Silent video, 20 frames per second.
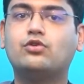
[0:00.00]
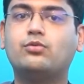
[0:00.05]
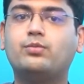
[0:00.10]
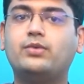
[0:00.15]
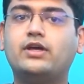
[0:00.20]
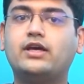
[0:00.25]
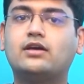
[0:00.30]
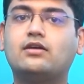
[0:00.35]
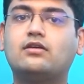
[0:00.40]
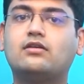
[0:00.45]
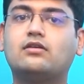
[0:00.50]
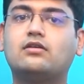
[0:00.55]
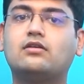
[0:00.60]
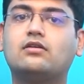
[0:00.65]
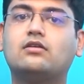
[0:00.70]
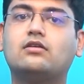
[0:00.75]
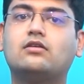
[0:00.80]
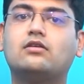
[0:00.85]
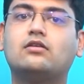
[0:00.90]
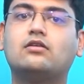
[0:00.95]
make
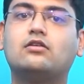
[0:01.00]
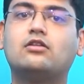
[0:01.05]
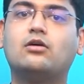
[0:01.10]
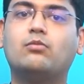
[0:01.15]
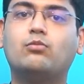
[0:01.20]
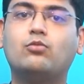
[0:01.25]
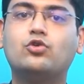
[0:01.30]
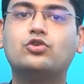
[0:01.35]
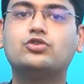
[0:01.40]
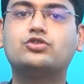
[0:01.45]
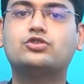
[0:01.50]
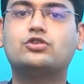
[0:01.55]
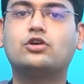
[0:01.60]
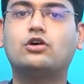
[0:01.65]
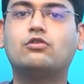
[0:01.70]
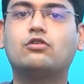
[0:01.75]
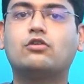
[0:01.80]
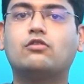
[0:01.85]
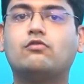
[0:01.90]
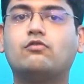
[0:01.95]
the most
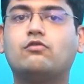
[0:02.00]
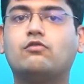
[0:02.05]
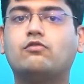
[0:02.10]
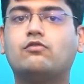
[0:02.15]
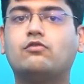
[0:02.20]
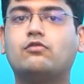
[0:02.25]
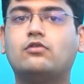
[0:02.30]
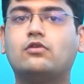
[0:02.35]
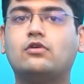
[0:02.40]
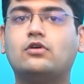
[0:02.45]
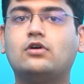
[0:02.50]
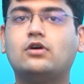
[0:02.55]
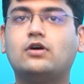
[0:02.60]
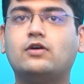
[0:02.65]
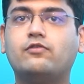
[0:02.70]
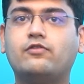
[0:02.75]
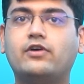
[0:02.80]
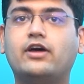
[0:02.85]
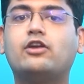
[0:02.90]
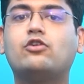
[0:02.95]
out
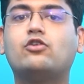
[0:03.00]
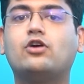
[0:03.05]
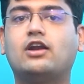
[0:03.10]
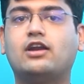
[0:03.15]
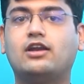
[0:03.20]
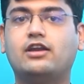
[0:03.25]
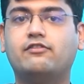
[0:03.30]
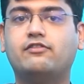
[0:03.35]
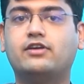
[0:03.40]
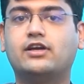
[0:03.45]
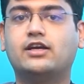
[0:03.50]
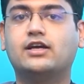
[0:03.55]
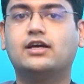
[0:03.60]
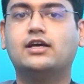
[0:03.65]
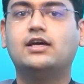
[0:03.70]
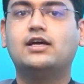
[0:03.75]
of where you are living